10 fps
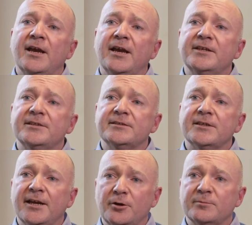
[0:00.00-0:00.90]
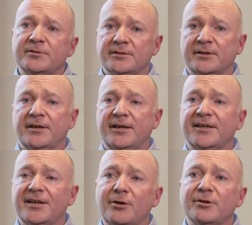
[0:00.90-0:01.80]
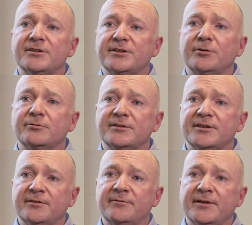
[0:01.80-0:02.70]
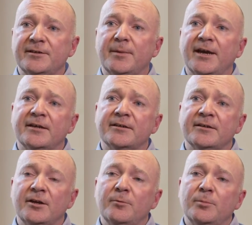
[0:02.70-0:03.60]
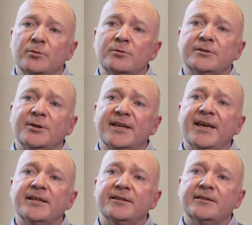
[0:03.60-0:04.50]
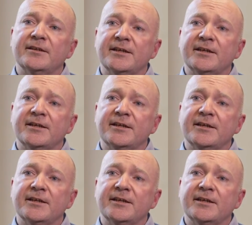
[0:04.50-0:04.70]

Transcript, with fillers: and this has helped encourage children to give feedback but also again,